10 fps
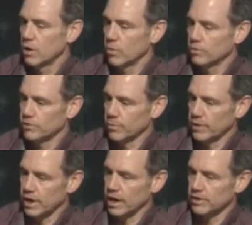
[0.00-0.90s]
someone
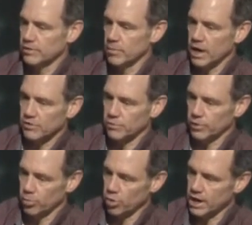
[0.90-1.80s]
that has MS, when
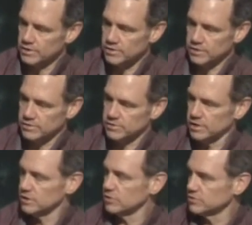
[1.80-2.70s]
their brain sends a
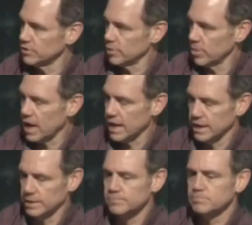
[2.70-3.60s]
signal to their body,